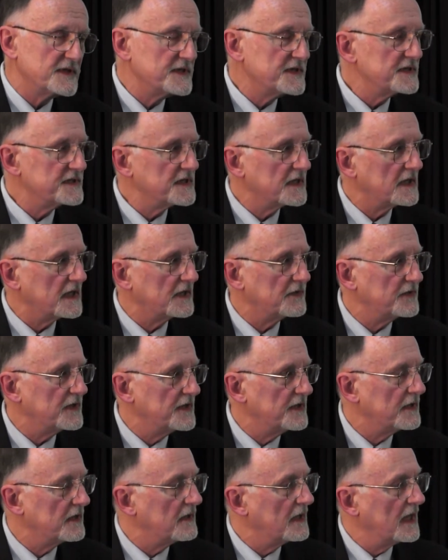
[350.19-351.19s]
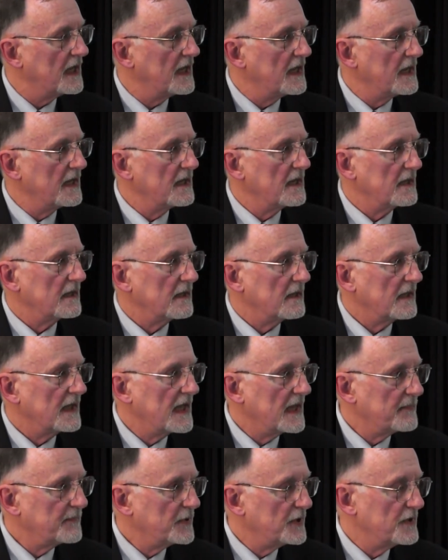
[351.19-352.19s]
This is a country that
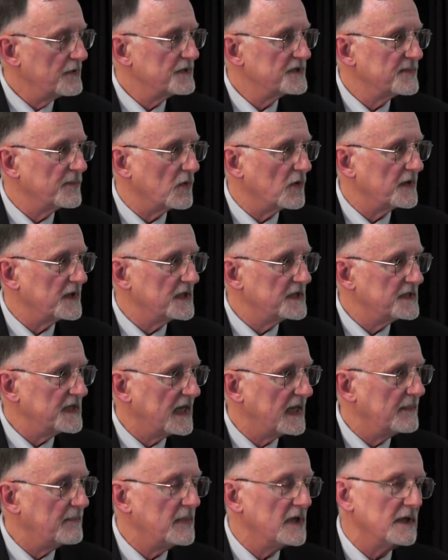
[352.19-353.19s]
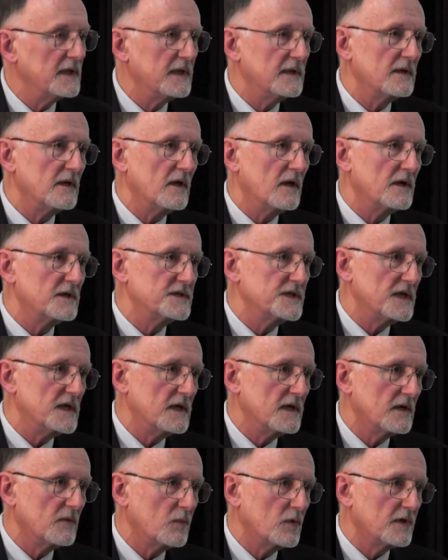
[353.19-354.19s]
can't produce more than $10 million a
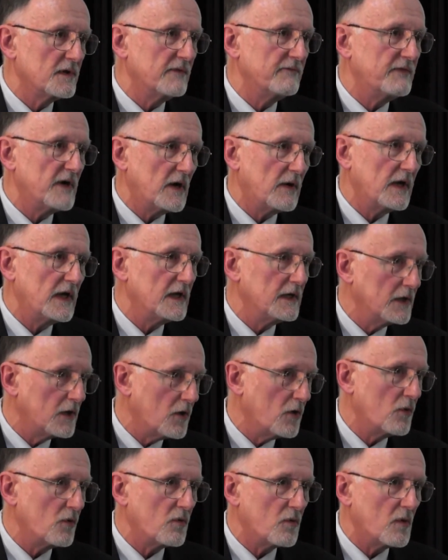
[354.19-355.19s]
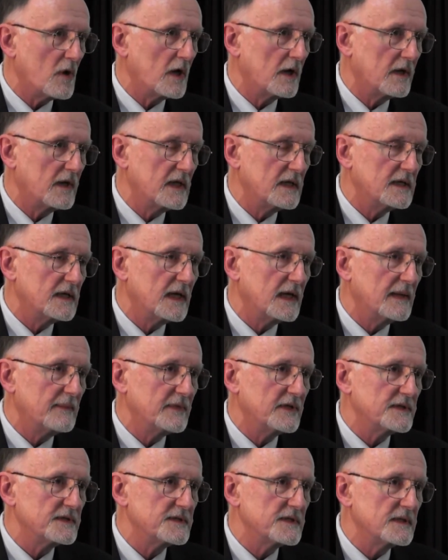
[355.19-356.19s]
year worth of very low-quality
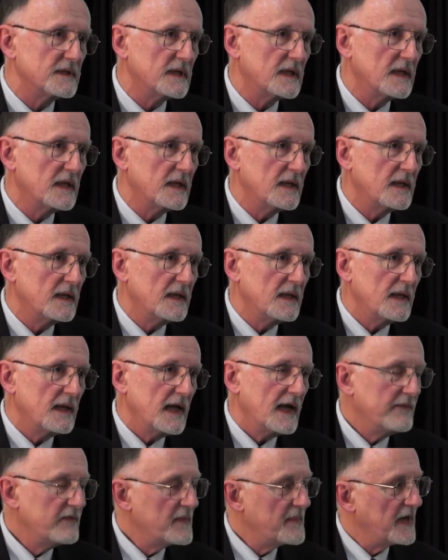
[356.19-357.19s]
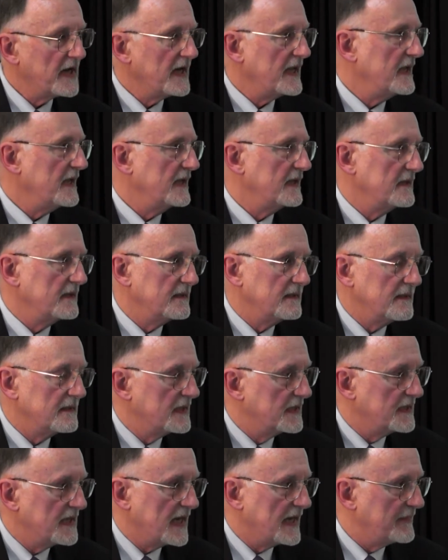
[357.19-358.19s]
diamonds. Everybody in
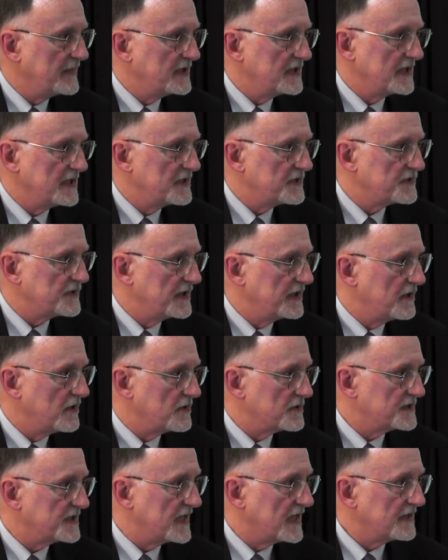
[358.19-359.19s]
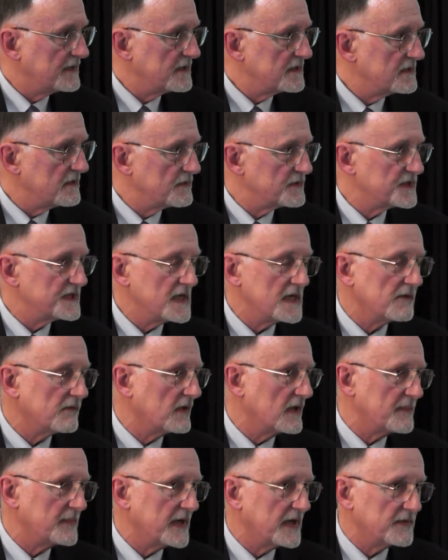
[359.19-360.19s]
the diamond industry knows that. There's no
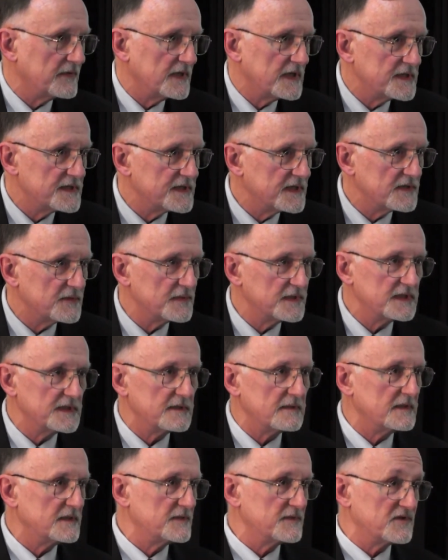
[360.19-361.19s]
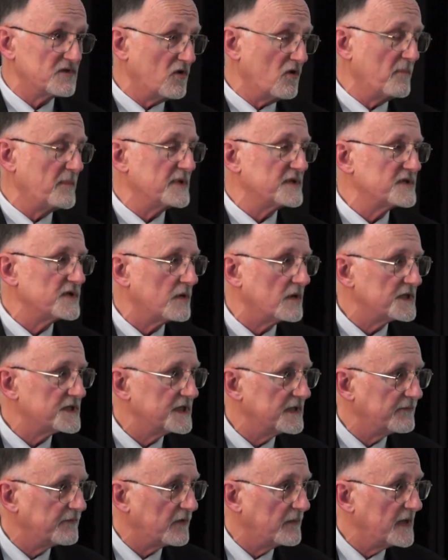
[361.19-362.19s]
secret about this. This was open
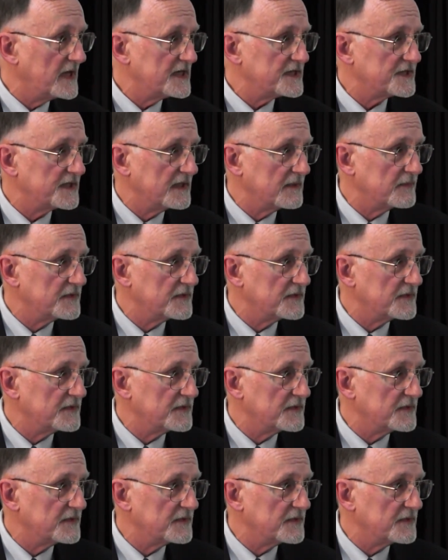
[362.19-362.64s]
source information.